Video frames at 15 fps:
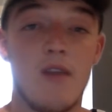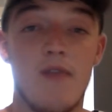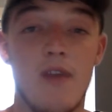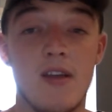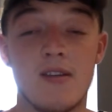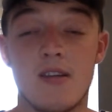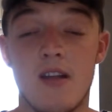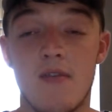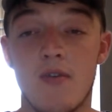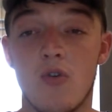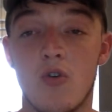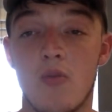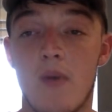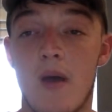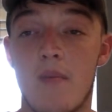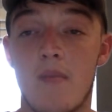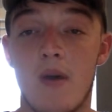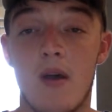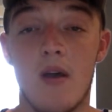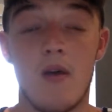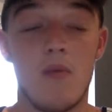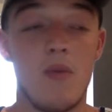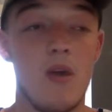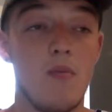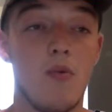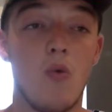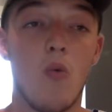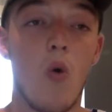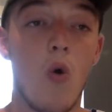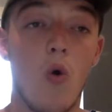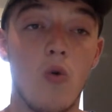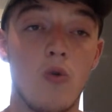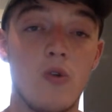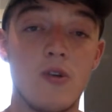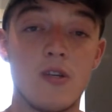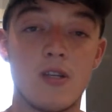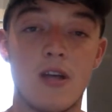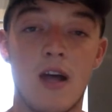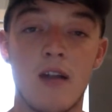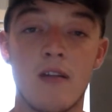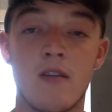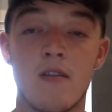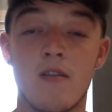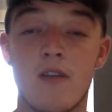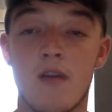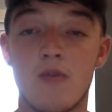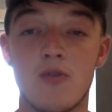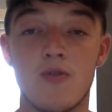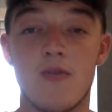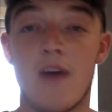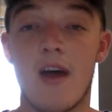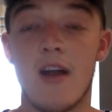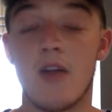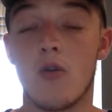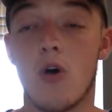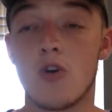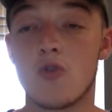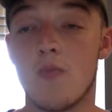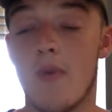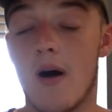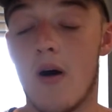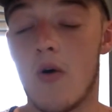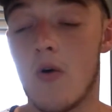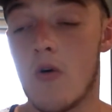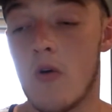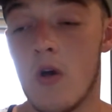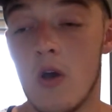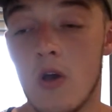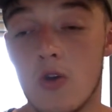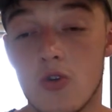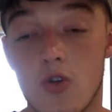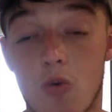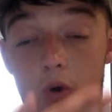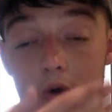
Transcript: Things are never going to get better. People won't understand. I'm just fighting a lost battle. So